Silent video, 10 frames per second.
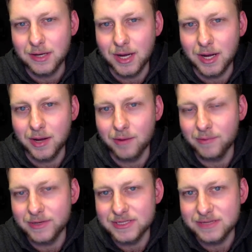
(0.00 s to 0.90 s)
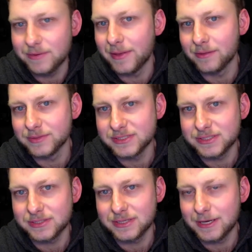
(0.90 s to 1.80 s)
uh, when Stephen
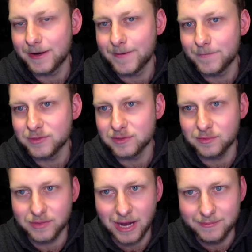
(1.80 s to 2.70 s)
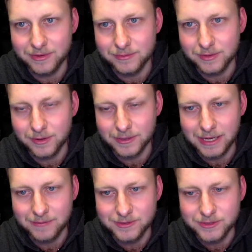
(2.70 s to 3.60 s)
Amellison uh, was cameoed on, uh,
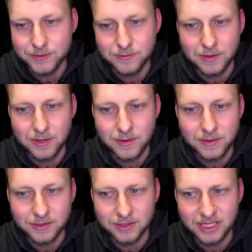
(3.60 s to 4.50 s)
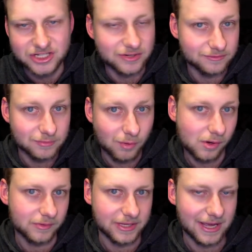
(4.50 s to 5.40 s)
came to uh, Legend of
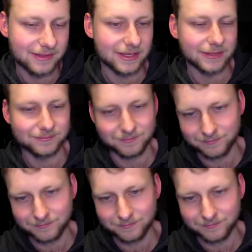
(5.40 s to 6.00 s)
Tomorrow and he had that